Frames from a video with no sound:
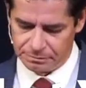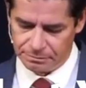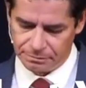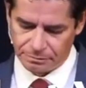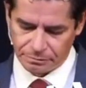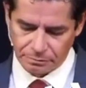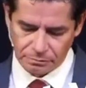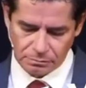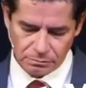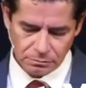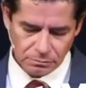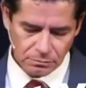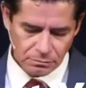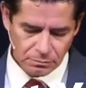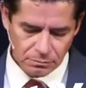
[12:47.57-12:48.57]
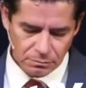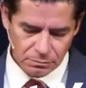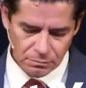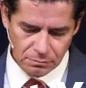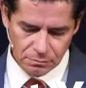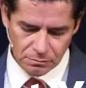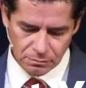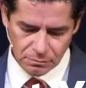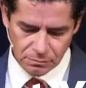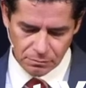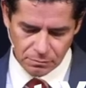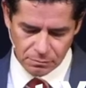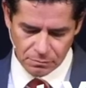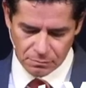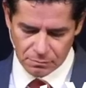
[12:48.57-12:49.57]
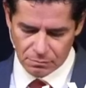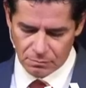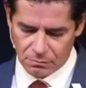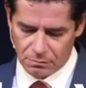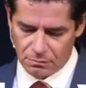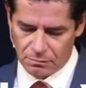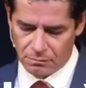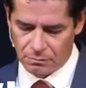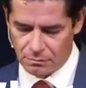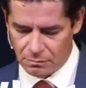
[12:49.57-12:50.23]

No one is speaking in this clip.